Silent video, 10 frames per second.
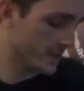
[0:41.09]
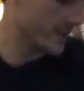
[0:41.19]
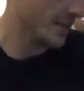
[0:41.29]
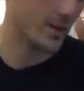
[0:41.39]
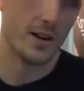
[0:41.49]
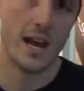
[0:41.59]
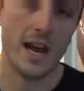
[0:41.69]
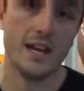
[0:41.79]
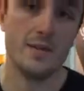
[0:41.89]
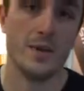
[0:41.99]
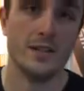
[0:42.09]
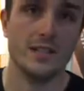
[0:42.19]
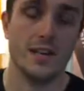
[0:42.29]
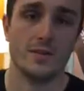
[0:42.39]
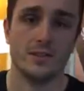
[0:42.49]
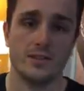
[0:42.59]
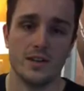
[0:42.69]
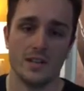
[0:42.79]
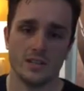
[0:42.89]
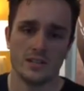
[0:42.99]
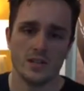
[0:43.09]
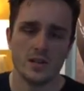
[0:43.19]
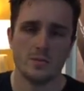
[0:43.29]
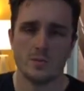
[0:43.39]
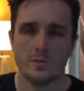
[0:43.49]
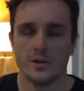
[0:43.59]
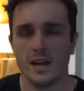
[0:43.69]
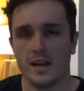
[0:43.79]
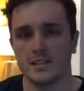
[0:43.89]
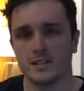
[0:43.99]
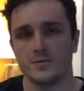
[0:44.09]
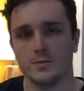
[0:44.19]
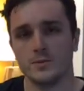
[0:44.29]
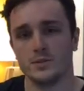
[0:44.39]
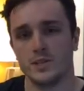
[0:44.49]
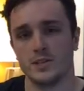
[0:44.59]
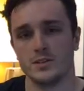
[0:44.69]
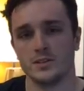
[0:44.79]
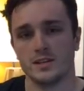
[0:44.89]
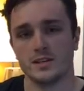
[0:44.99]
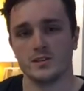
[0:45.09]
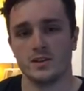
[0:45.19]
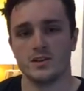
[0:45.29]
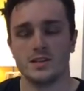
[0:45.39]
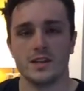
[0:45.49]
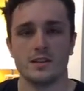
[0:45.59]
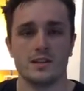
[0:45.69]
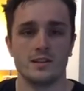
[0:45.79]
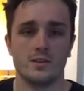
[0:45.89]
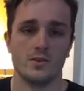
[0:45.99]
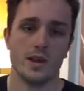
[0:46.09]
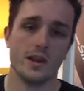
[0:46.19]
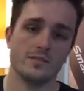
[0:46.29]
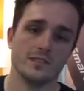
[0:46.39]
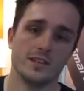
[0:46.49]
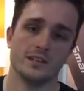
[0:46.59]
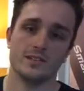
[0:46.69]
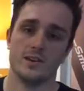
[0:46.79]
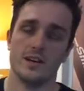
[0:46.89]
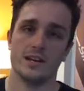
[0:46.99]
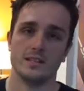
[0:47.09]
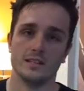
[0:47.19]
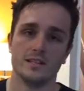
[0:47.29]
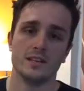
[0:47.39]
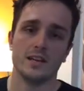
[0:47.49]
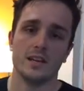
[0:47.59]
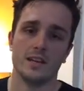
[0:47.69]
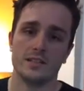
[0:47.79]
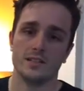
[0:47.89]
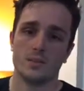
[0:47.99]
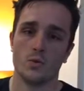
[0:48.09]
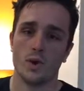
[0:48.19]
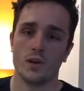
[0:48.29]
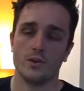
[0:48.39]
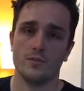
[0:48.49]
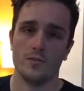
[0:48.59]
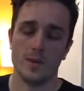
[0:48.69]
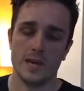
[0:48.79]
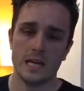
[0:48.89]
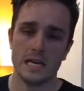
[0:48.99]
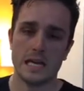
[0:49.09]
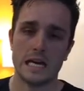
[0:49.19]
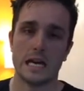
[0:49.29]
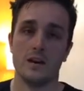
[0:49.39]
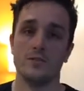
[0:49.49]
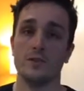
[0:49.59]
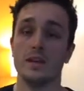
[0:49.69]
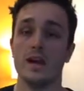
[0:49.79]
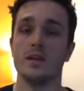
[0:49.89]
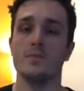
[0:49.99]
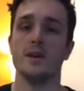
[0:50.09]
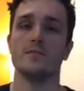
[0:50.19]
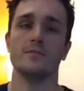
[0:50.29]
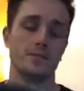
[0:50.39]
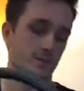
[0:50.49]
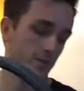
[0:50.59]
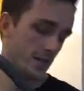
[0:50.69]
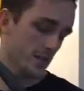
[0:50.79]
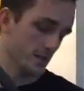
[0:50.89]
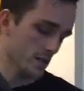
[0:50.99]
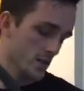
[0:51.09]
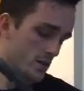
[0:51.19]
recently got 18 months out of my tyres. I'm a pretty active wheelchair user, so to get that long out of a set of tyres is quite good for me. A few of the other benefits for these